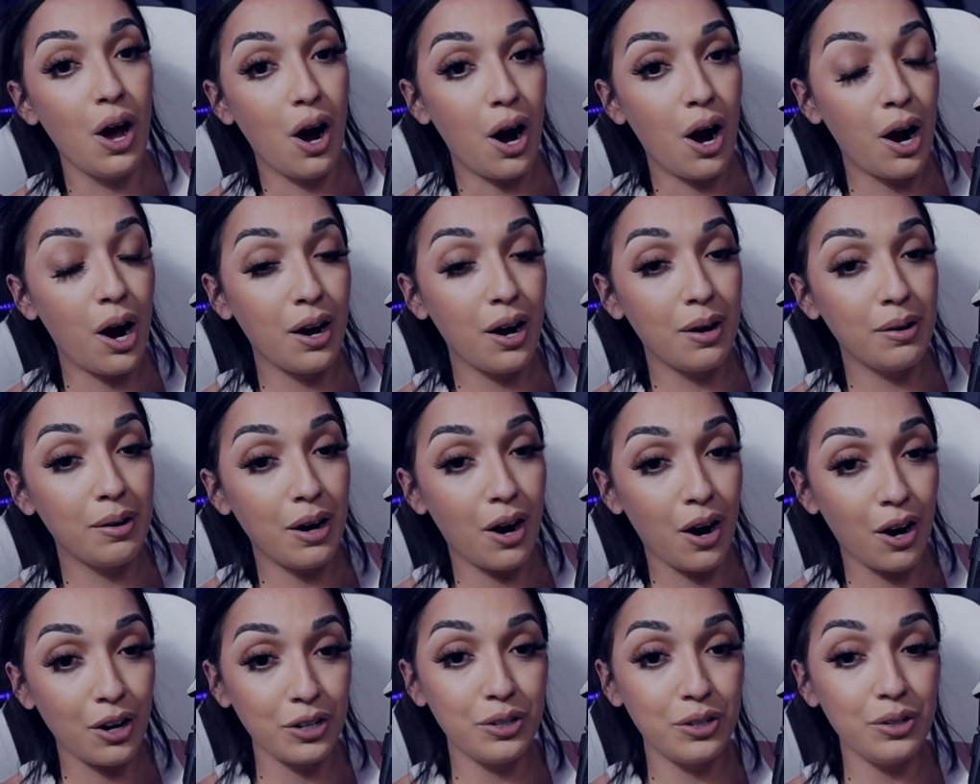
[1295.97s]

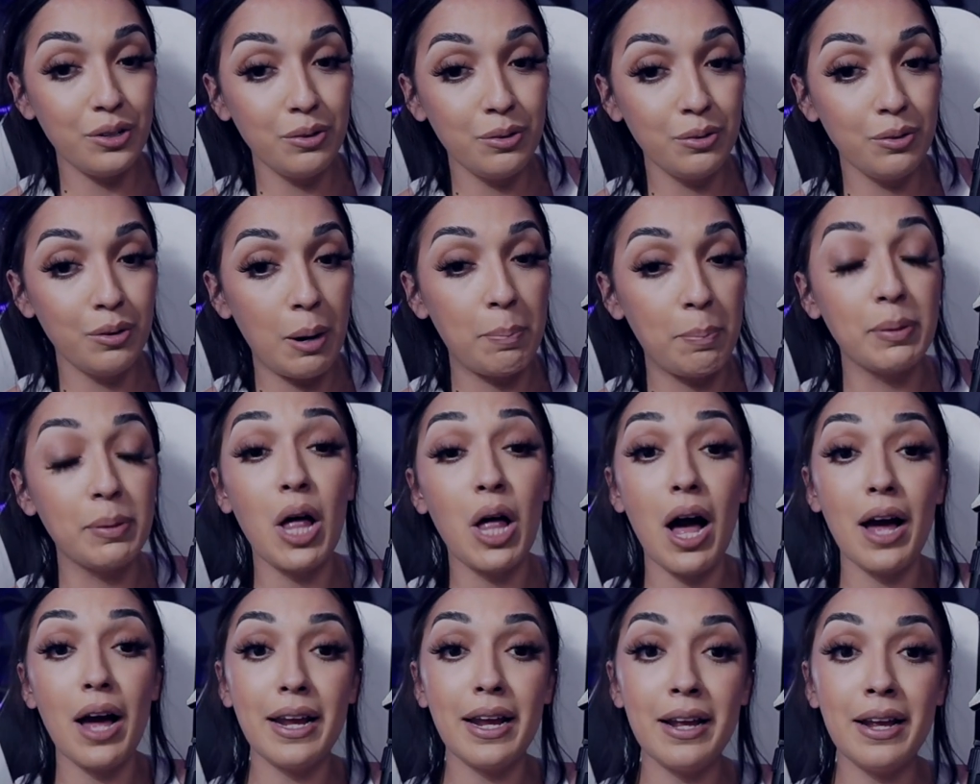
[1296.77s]
Are you
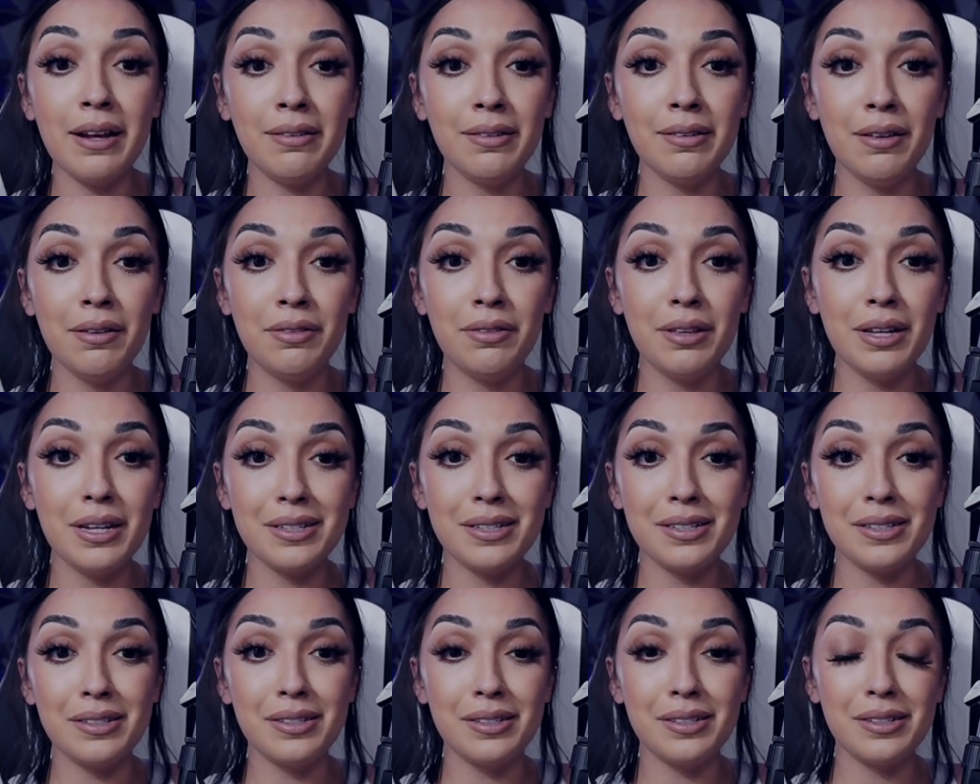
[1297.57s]
applauding
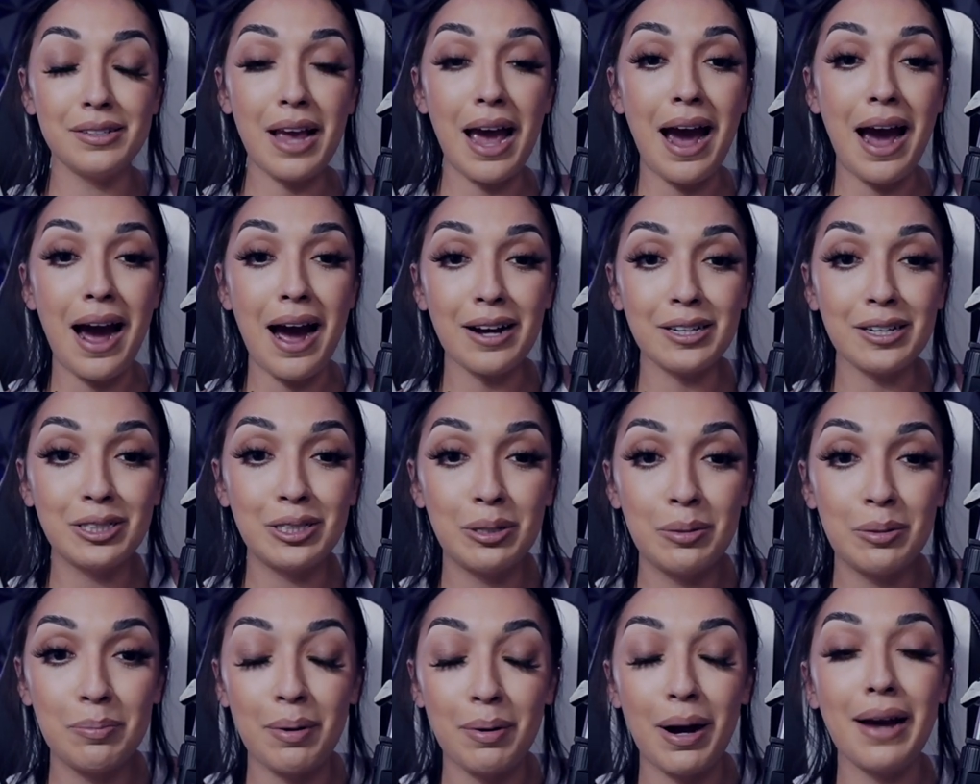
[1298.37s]
this
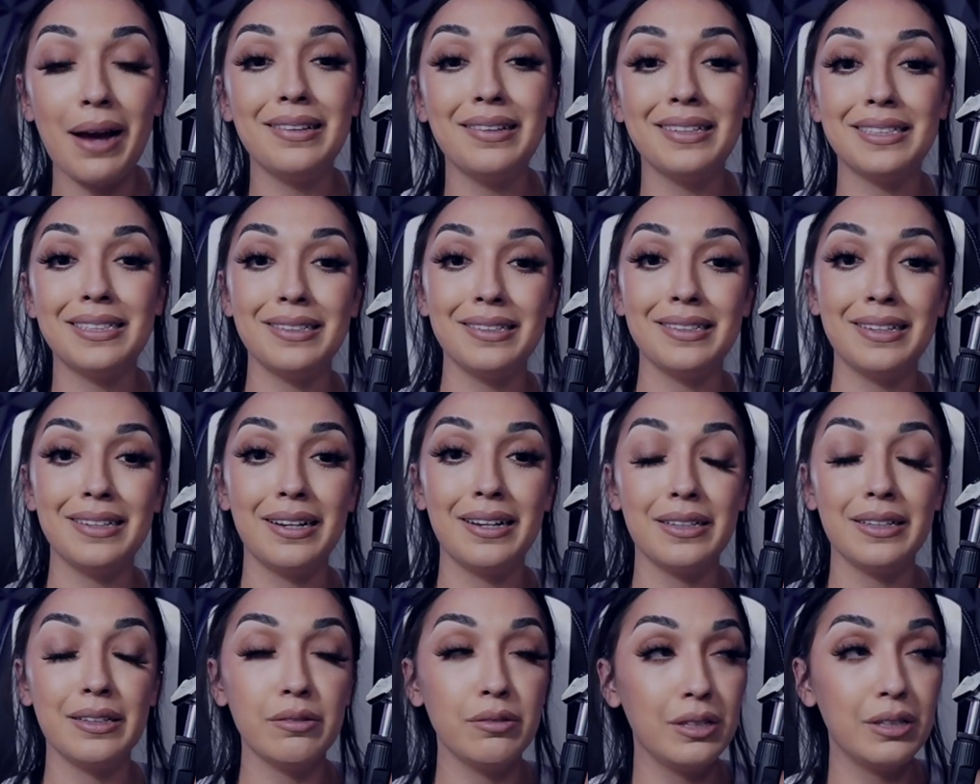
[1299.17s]
act by
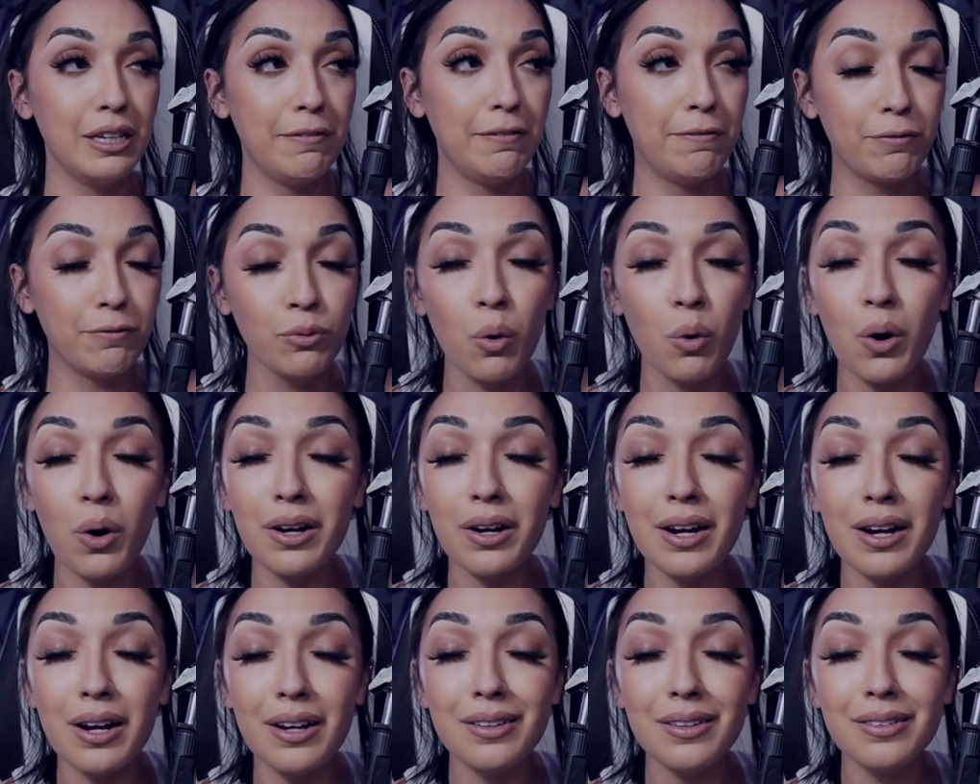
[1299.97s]
the
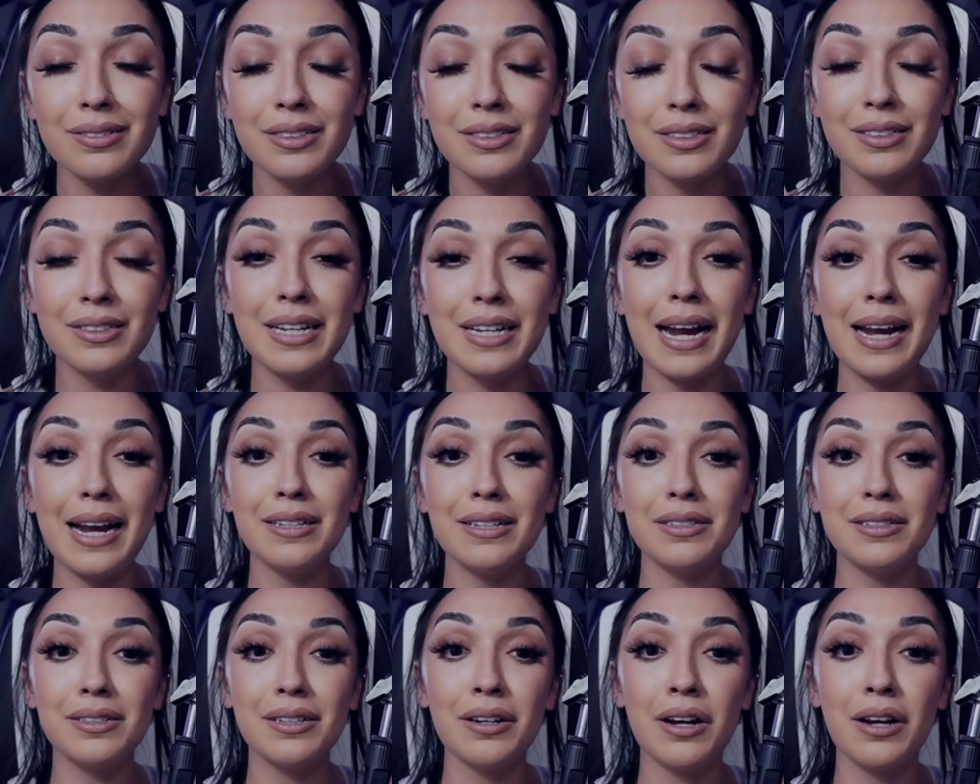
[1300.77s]
Florida
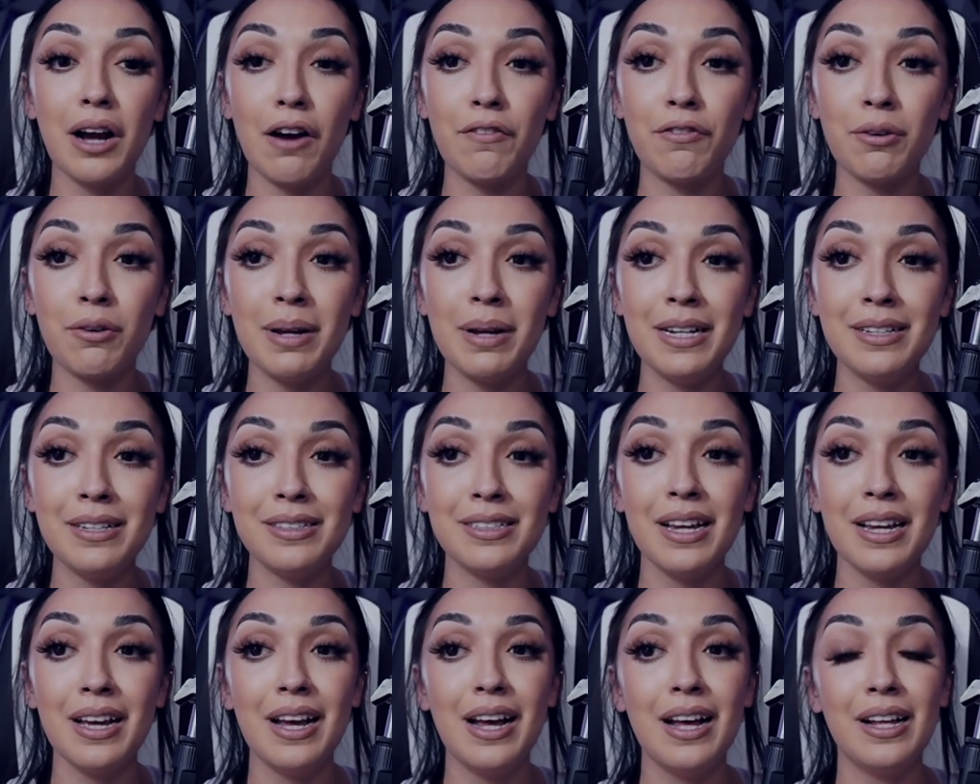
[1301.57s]
state government?